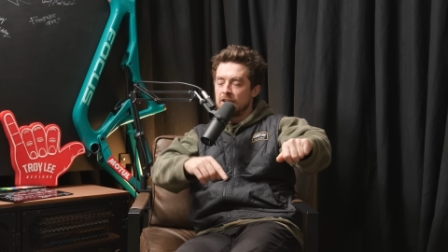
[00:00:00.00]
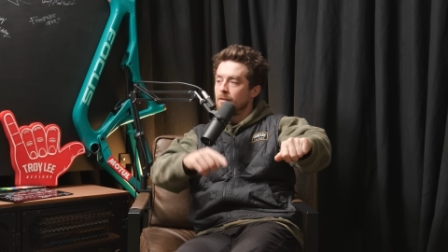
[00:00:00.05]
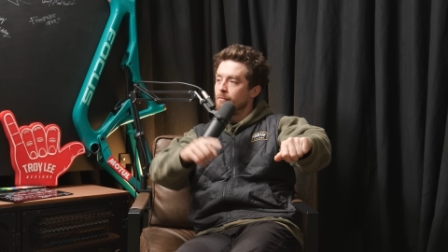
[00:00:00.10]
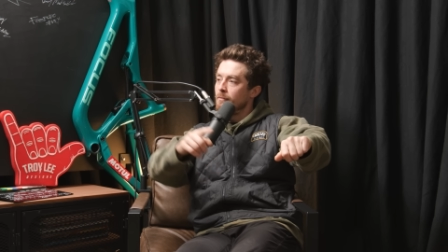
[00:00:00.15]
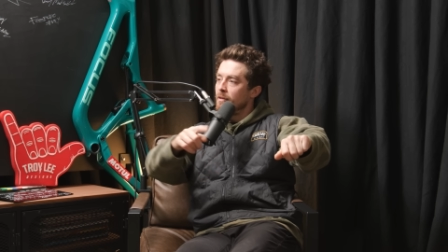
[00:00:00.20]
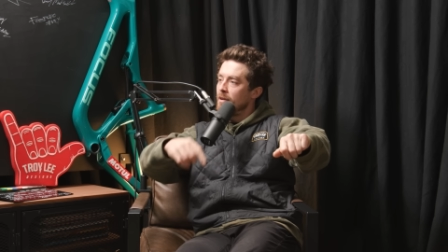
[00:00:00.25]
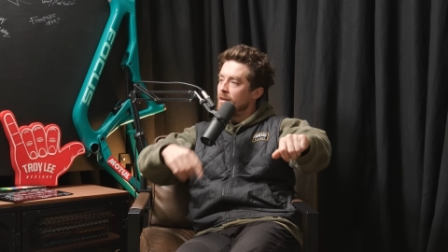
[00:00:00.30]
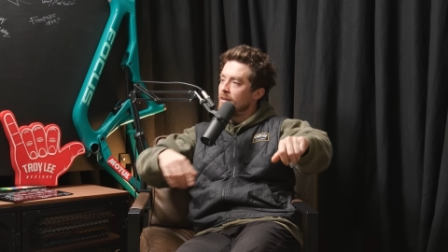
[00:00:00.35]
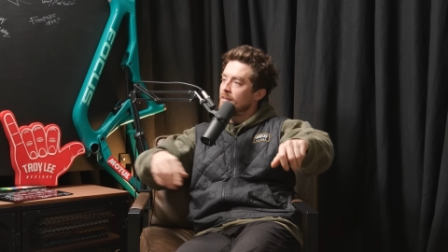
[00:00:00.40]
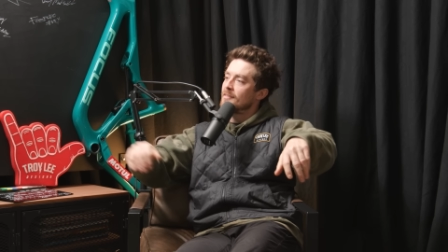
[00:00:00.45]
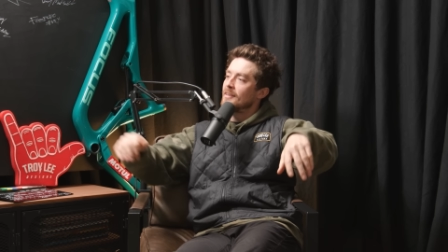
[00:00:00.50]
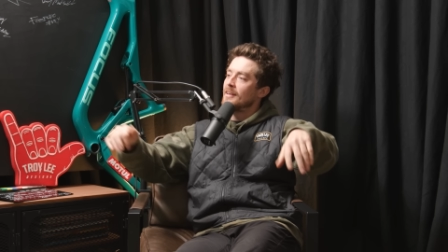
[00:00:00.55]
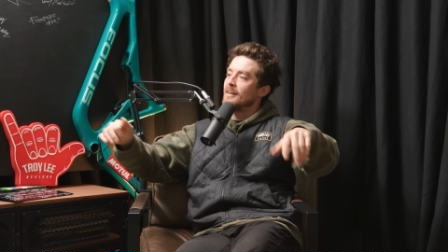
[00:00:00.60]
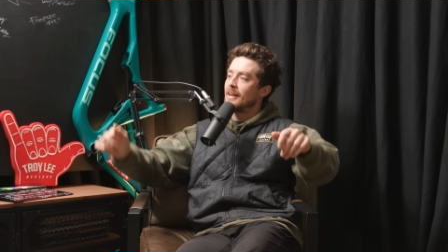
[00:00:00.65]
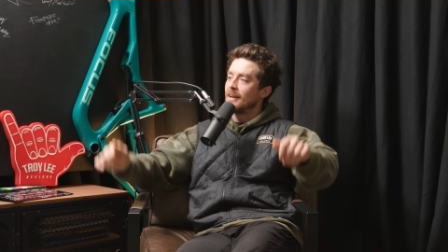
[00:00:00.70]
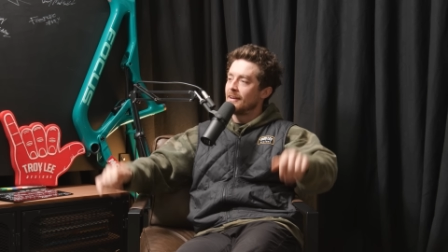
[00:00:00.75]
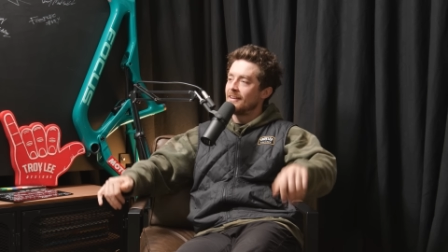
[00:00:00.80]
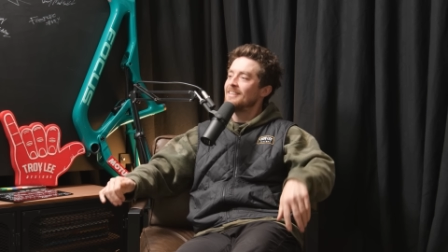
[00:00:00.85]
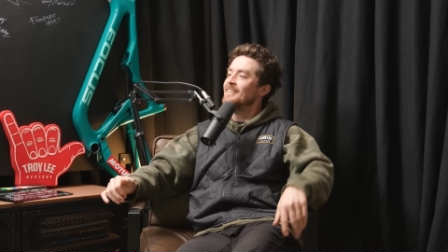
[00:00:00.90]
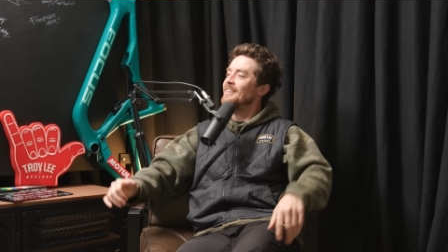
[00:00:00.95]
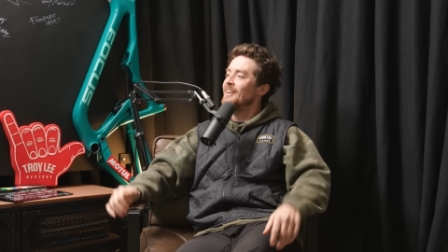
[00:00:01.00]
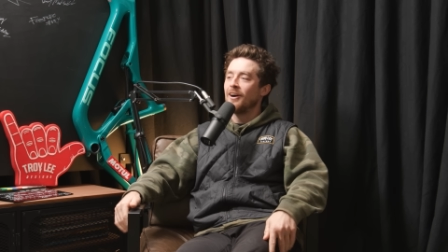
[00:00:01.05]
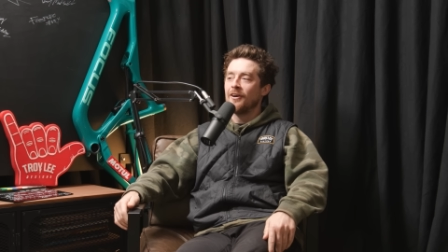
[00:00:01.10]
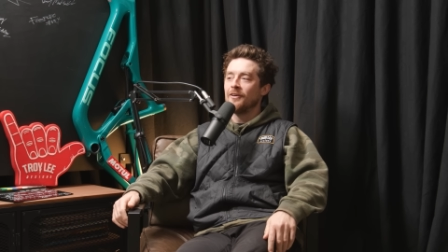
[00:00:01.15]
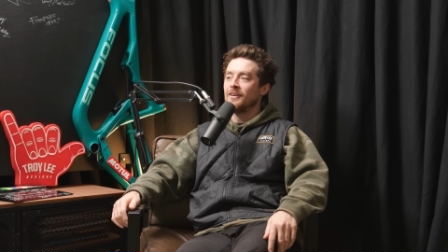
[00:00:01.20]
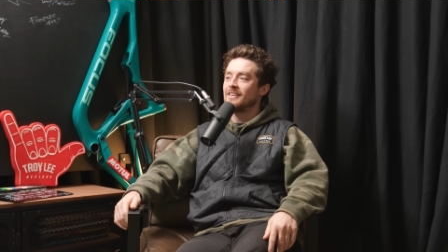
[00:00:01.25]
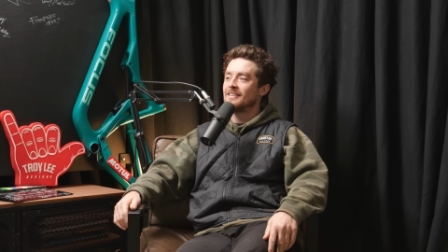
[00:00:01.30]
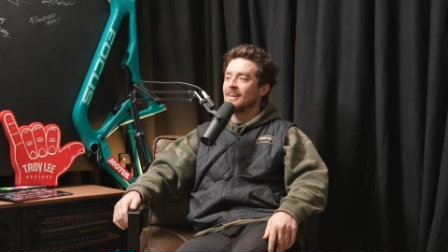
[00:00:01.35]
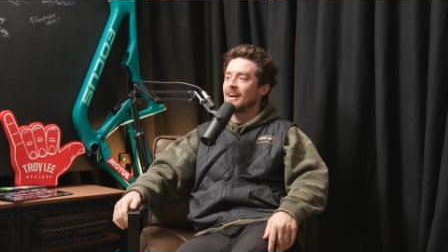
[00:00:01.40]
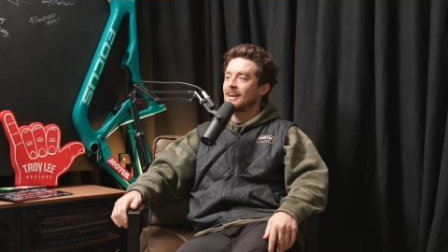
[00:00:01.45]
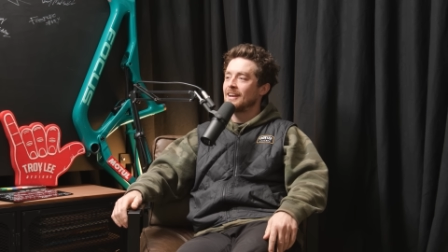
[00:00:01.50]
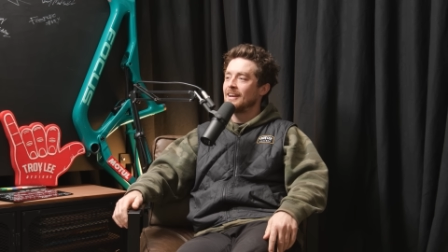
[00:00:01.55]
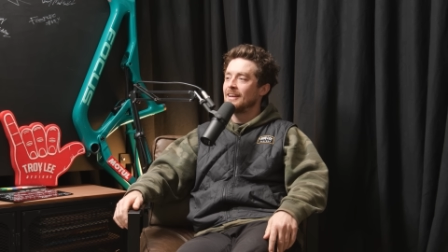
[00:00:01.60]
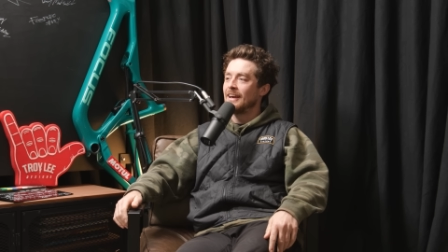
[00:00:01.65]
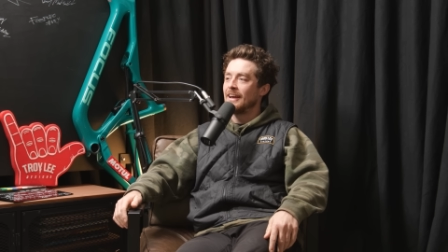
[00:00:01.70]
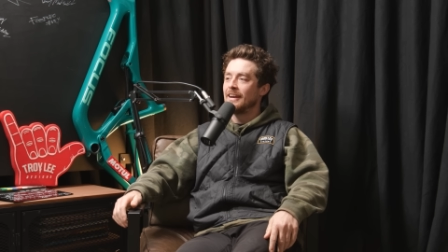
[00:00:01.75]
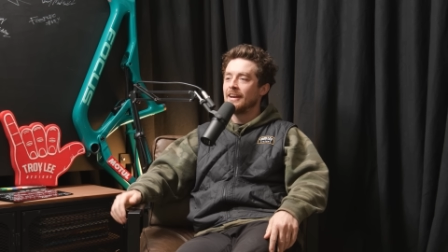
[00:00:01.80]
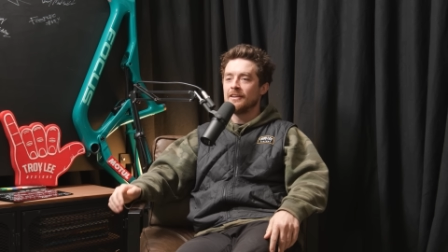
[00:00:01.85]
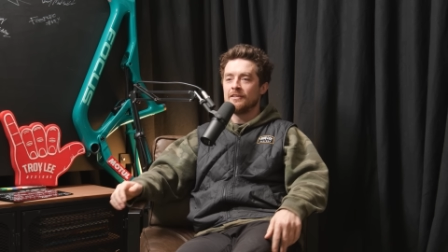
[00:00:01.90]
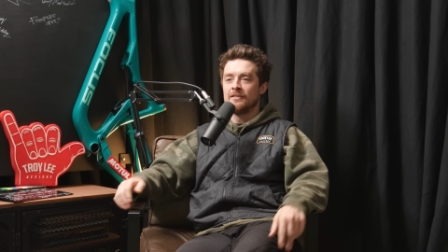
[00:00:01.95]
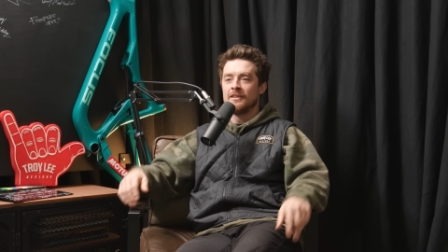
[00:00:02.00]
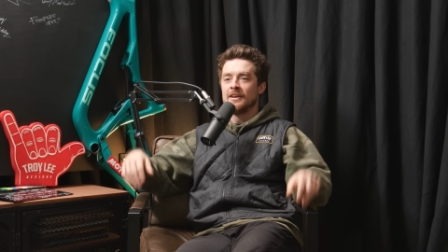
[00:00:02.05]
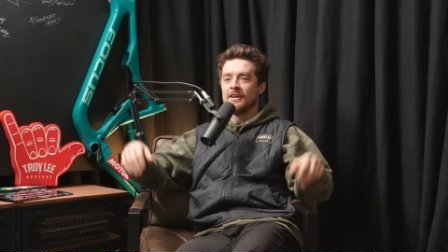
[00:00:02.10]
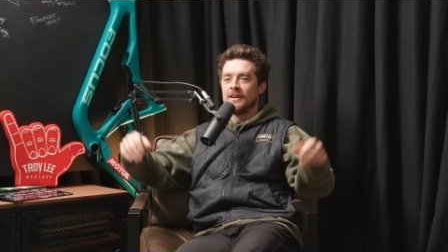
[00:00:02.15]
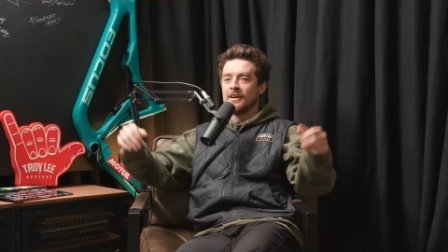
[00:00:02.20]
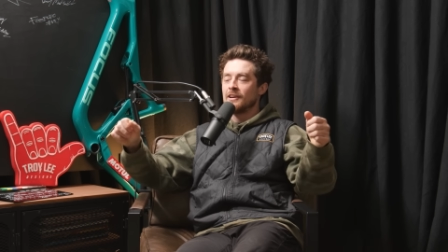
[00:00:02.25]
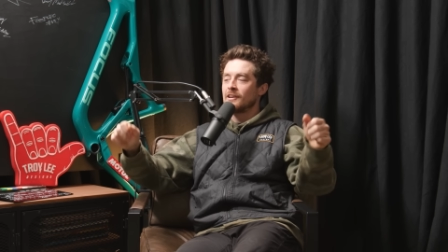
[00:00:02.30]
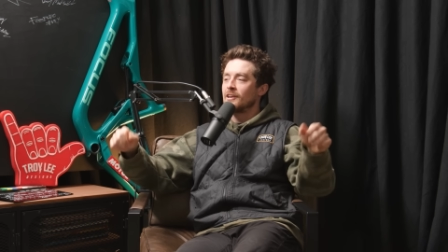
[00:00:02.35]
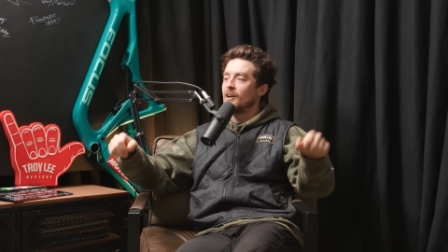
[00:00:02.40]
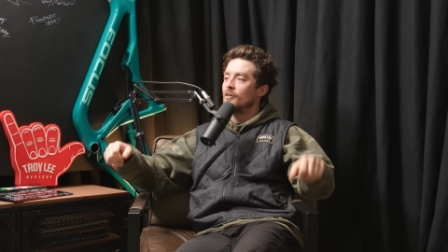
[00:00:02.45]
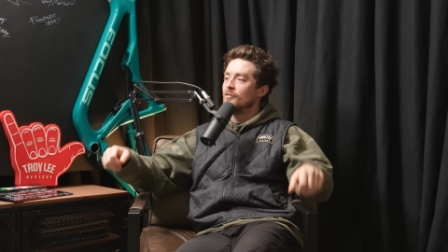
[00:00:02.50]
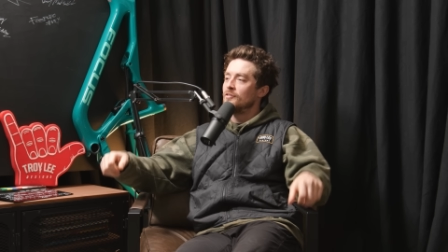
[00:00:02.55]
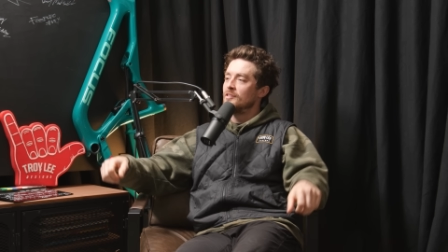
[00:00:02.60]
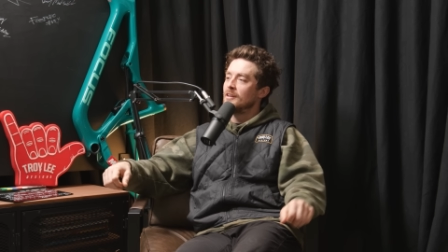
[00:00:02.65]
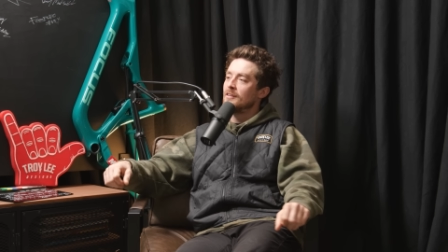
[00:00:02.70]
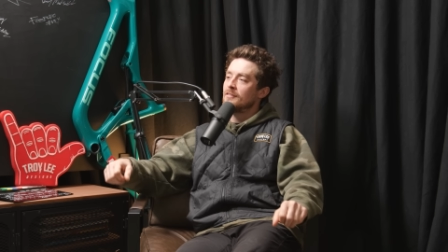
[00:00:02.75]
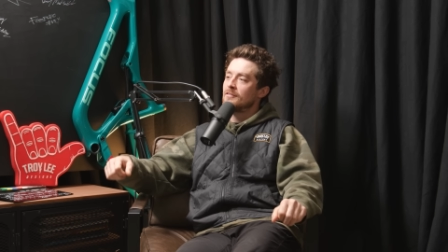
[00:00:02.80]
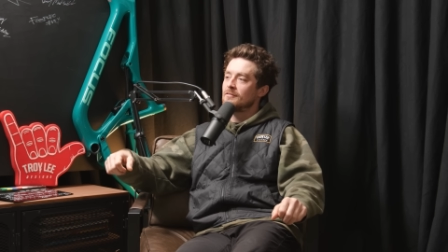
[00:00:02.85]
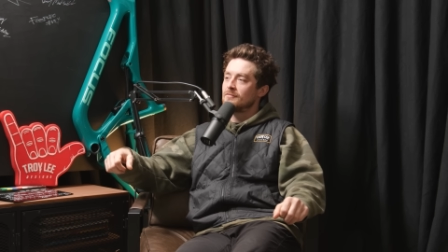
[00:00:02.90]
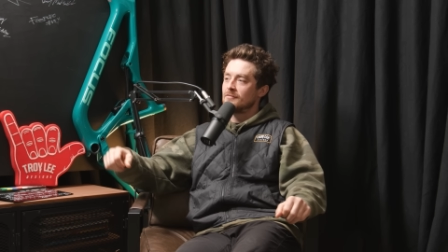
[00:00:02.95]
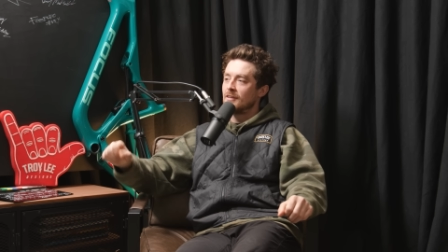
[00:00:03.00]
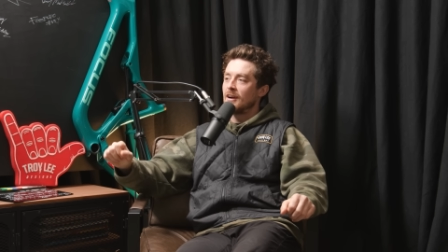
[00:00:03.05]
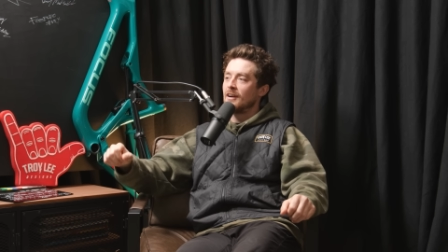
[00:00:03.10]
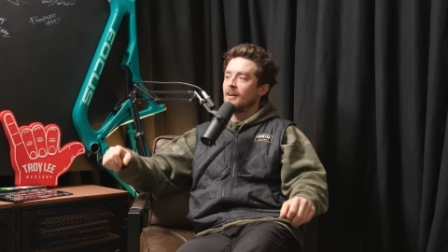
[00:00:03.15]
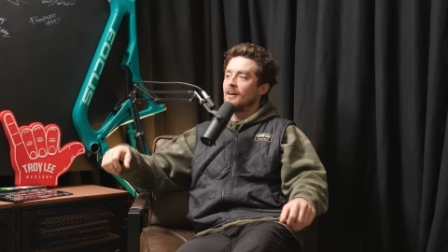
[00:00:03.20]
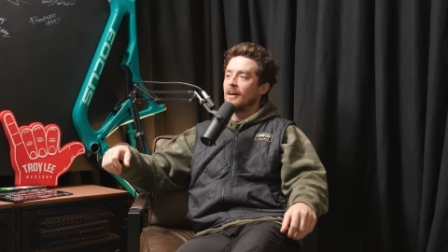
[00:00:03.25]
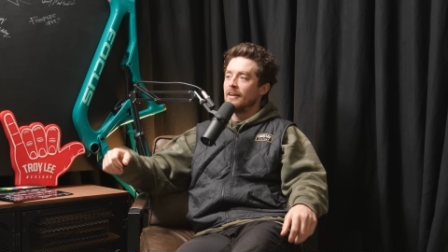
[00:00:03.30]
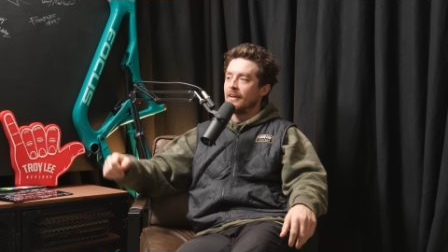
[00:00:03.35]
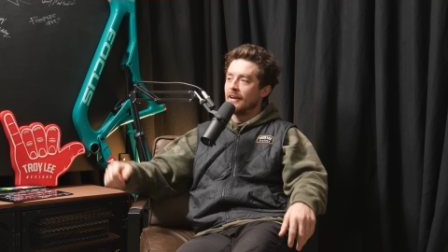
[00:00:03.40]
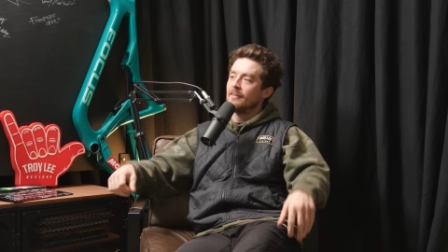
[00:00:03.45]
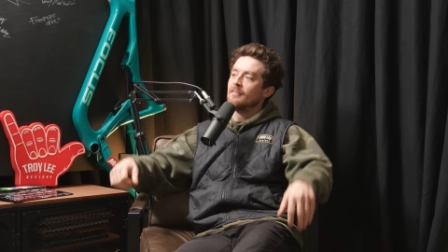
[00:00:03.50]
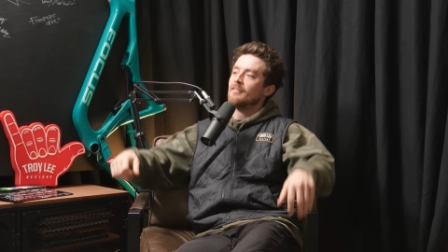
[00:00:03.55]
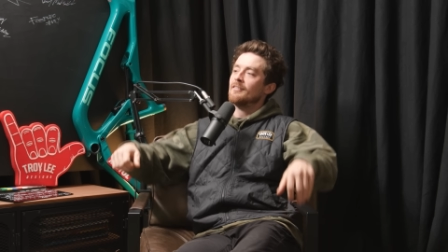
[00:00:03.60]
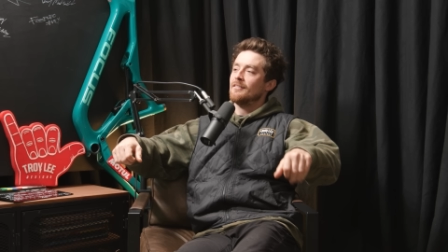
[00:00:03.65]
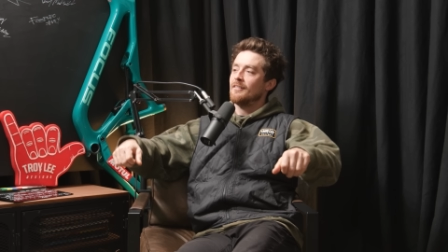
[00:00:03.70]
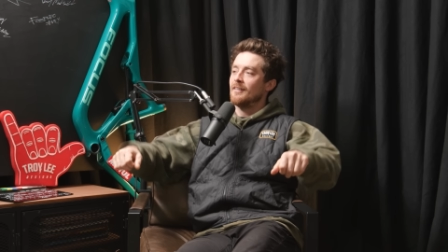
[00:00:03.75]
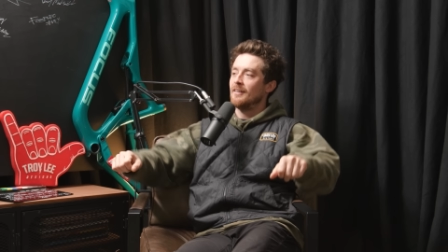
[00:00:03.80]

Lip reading: check the list, and then and then goes in, and then